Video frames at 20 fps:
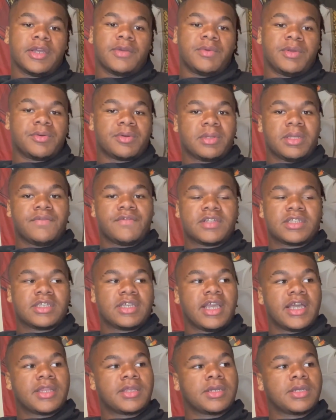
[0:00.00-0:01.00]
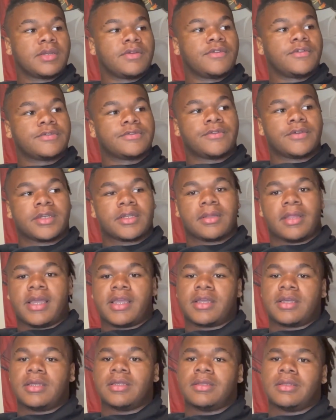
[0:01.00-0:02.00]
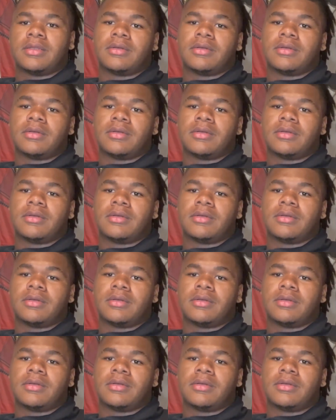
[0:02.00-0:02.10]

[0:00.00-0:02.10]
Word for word: We were living together for like a,